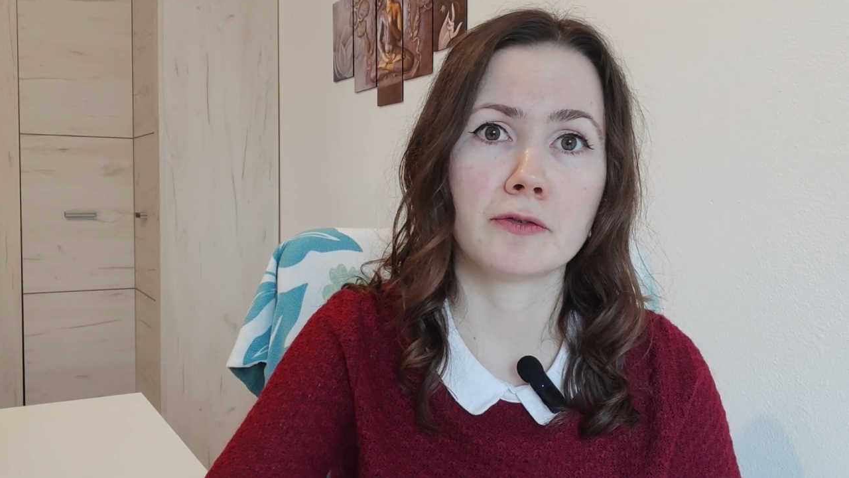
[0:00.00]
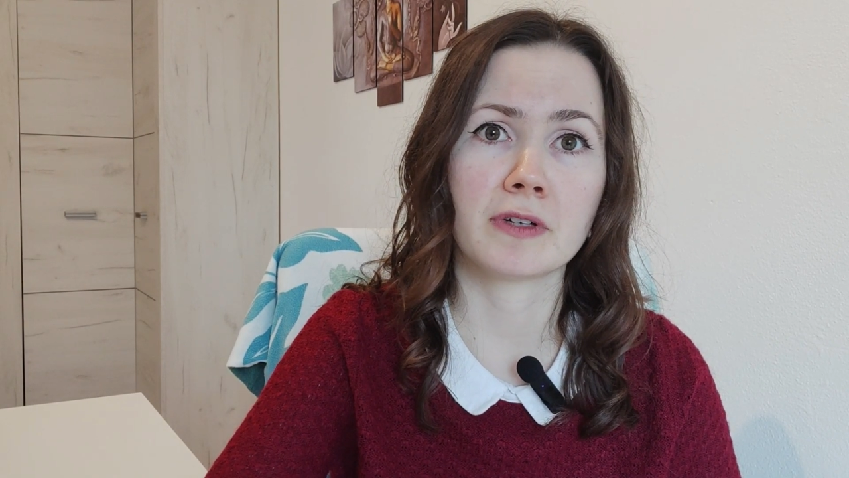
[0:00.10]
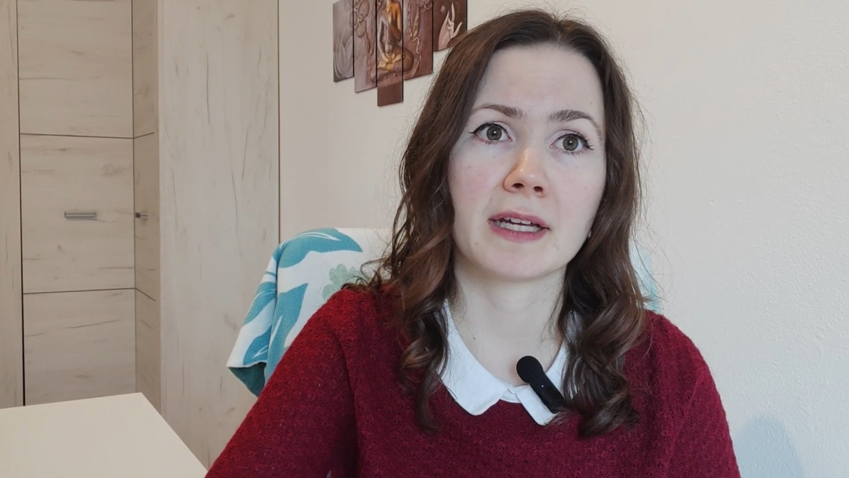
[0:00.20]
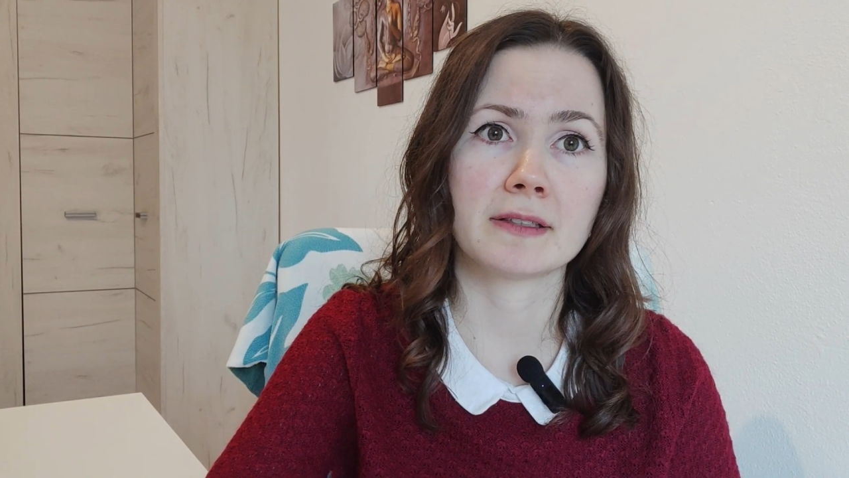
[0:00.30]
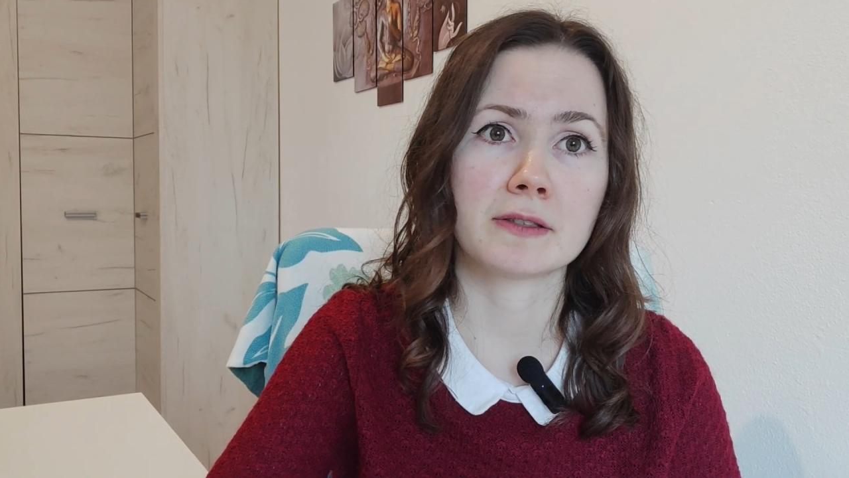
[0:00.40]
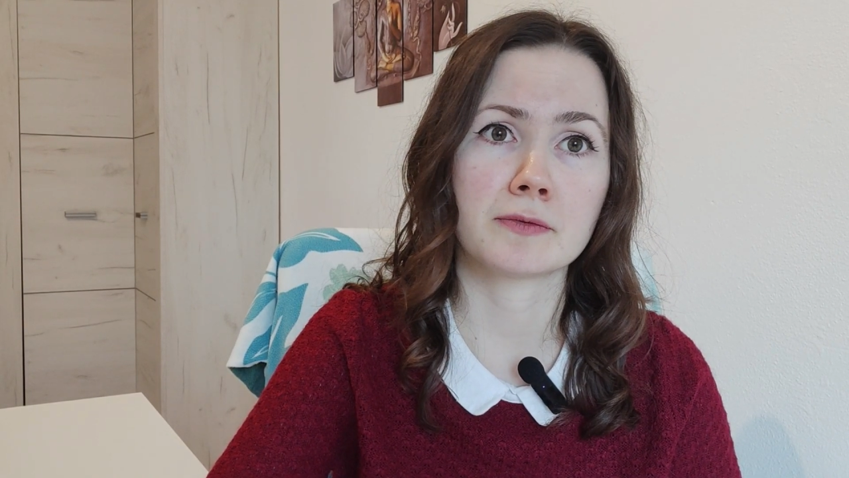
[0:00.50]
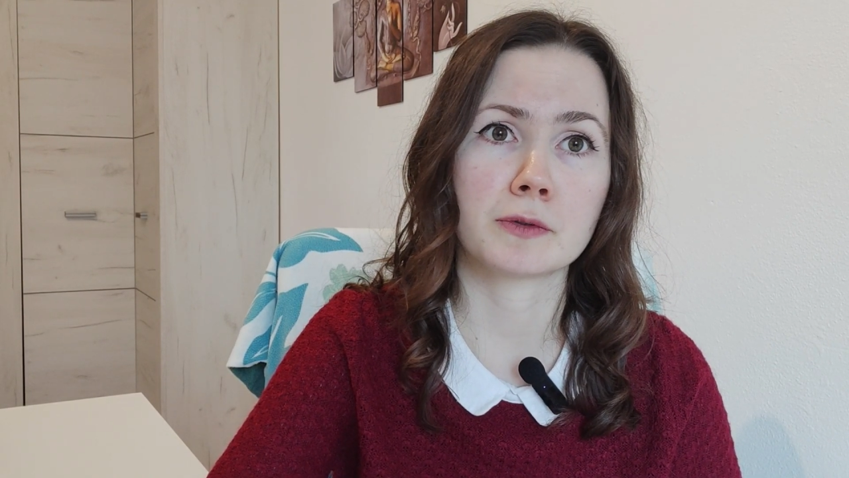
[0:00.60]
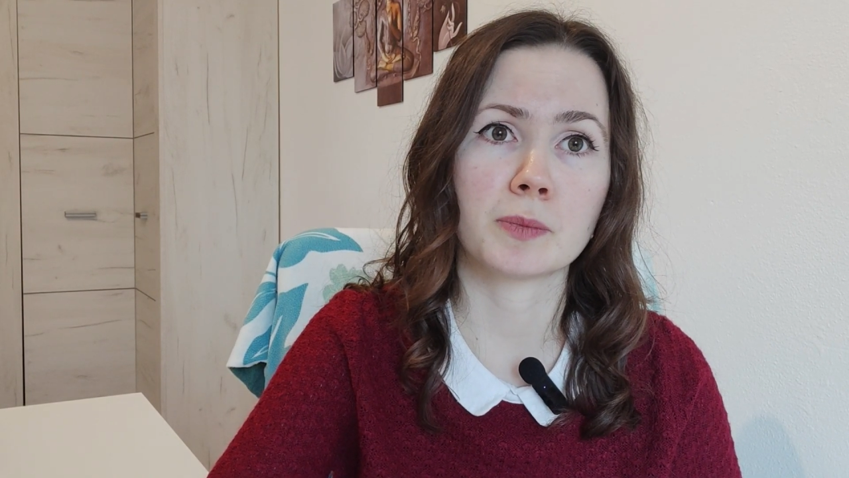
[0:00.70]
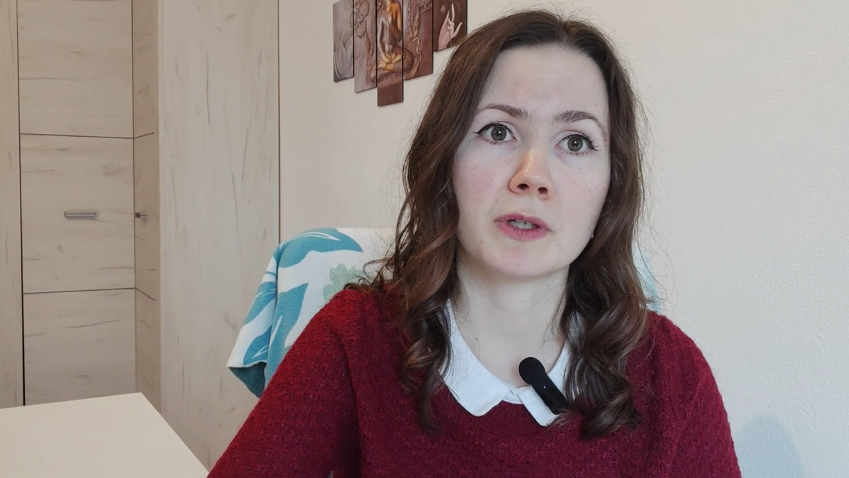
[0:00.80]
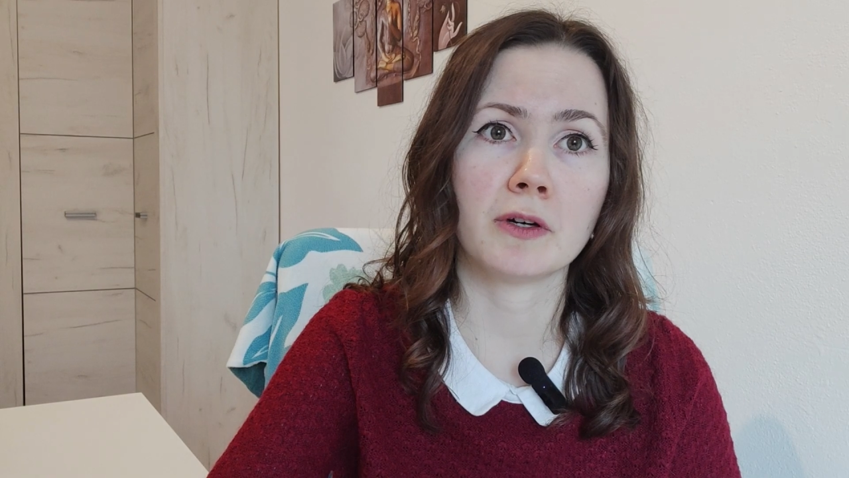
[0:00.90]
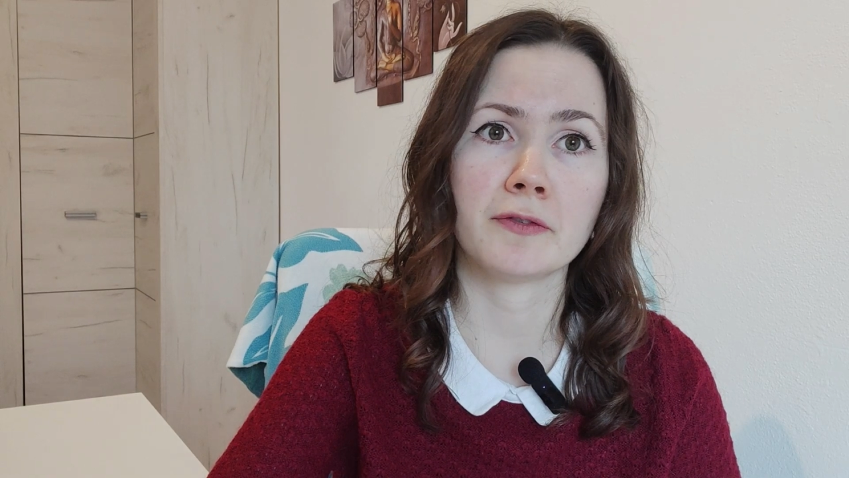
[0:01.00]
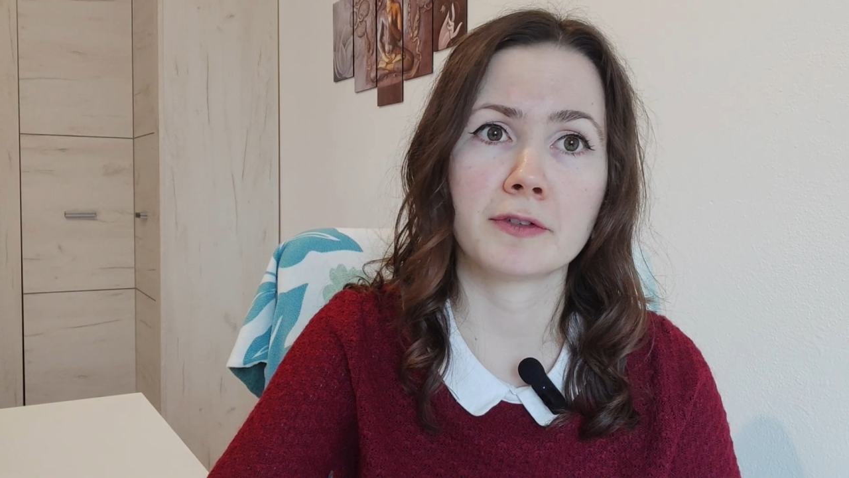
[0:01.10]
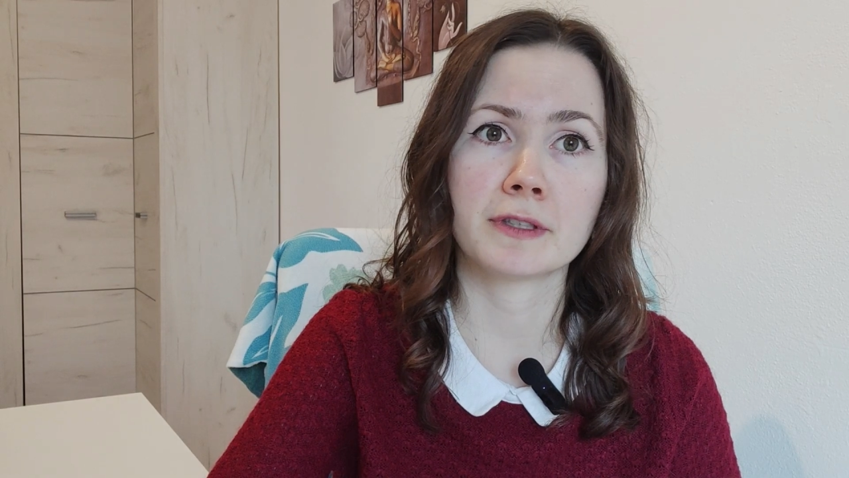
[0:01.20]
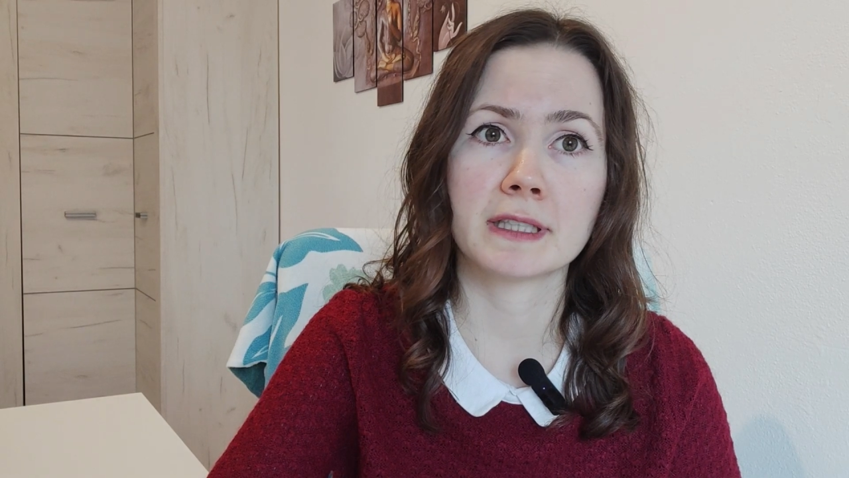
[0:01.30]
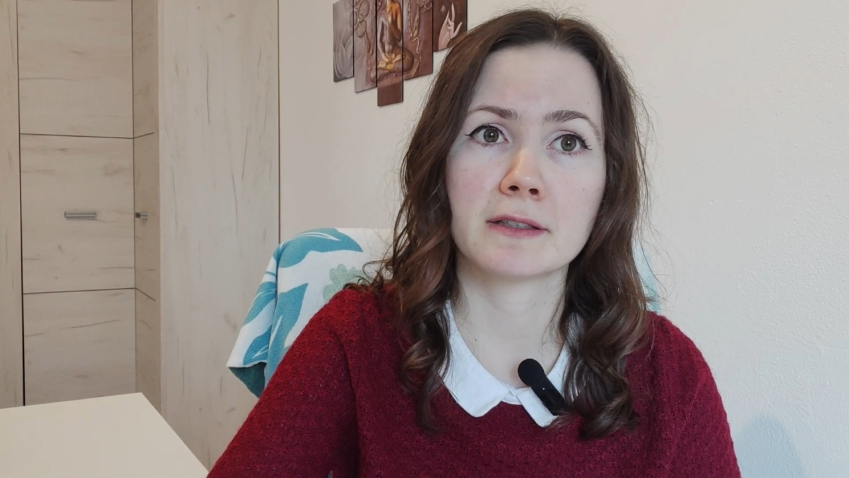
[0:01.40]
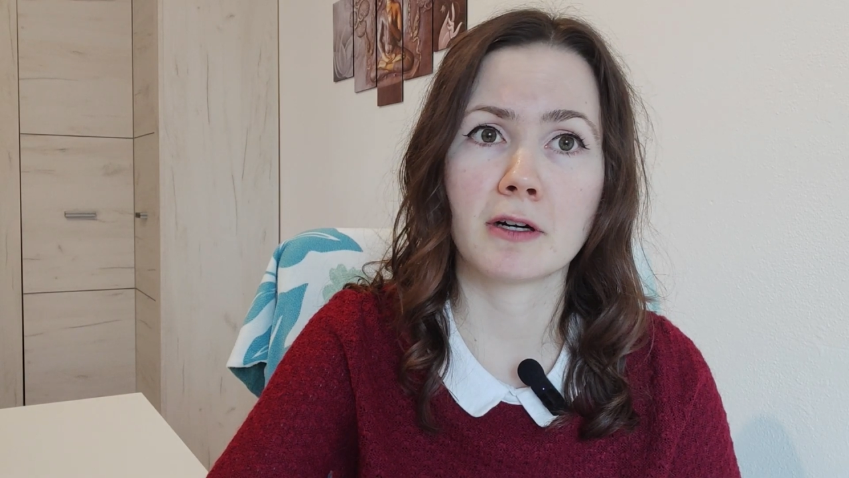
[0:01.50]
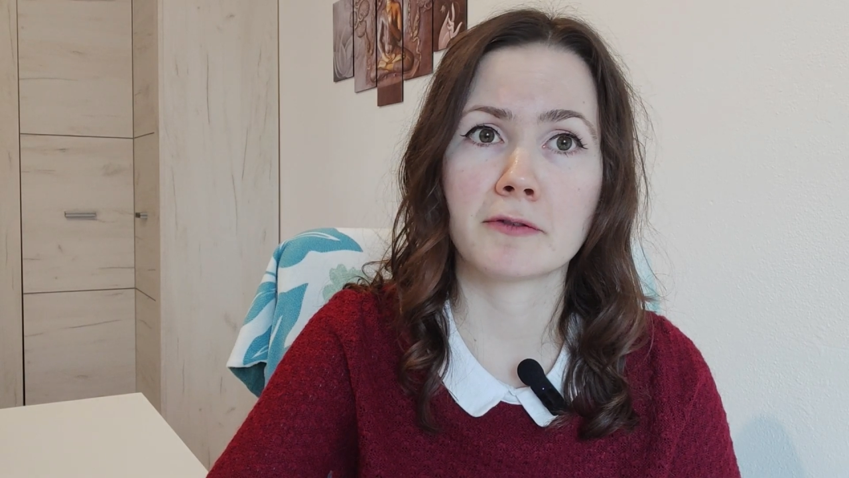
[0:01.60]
flat would be offering